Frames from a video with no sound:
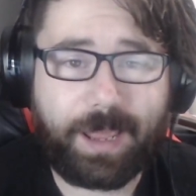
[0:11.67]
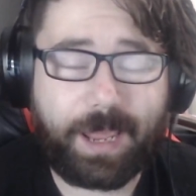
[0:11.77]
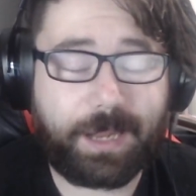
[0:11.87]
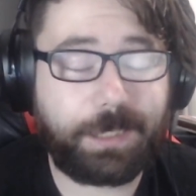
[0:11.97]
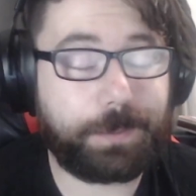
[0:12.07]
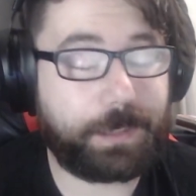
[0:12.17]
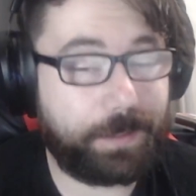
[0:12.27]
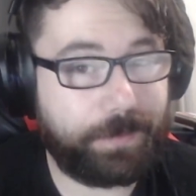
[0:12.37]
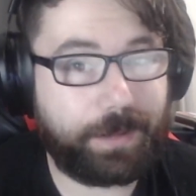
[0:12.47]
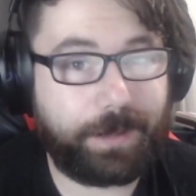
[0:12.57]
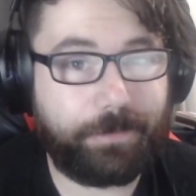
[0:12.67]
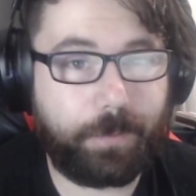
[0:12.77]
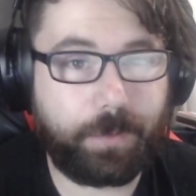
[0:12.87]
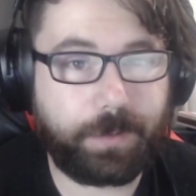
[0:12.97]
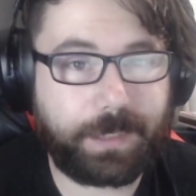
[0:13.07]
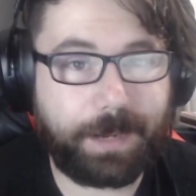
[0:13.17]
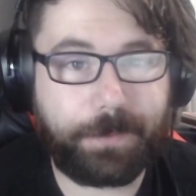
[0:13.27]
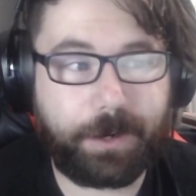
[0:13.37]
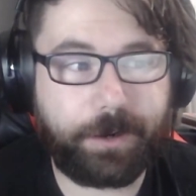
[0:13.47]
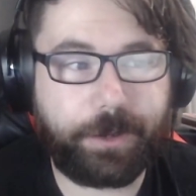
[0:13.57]
and specifically for
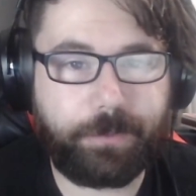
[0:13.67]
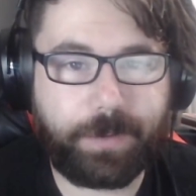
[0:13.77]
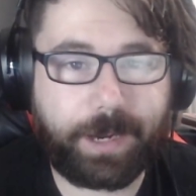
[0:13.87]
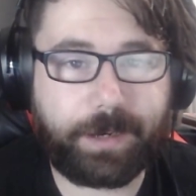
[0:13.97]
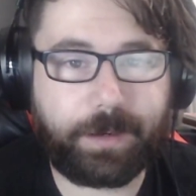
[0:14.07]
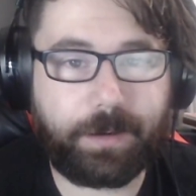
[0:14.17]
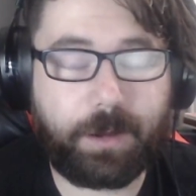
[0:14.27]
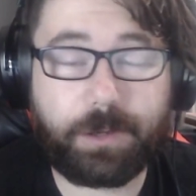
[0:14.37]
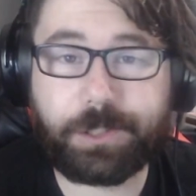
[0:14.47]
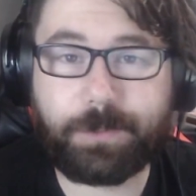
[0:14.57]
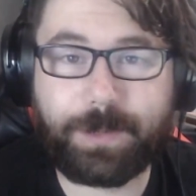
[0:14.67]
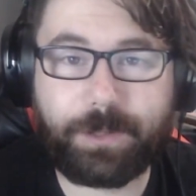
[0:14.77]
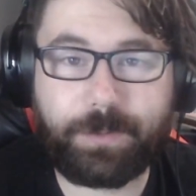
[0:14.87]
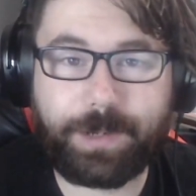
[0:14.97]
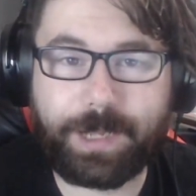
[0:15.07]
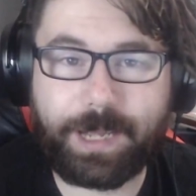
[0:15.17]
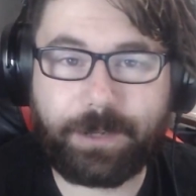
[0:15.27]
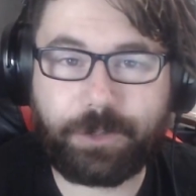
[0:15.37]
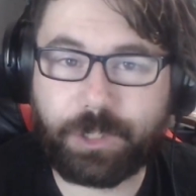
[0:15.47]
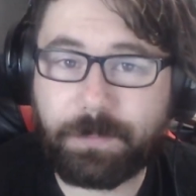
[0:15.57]
Dominaria United, also including
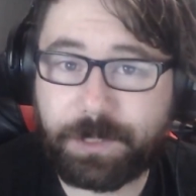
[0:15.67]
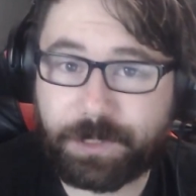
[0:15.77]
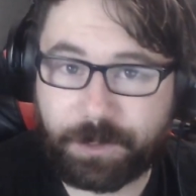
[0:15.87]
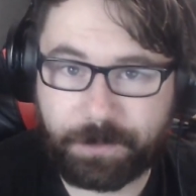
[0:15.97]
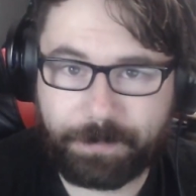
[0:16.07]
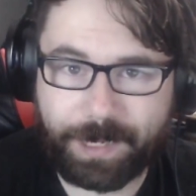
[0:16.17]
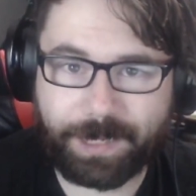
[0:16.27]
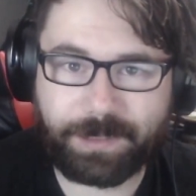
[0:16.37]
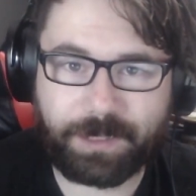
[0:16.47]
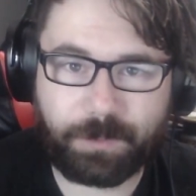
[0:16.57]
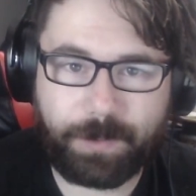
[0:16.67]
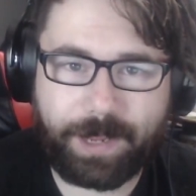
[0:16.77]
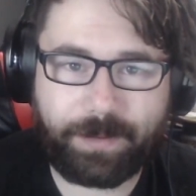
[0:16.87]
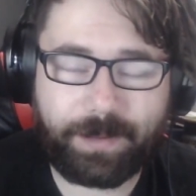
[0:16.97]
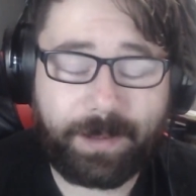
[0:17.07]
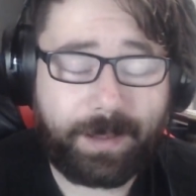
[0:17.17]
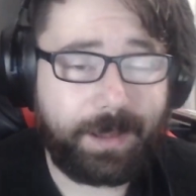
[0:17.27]
a Jumpstart box as well,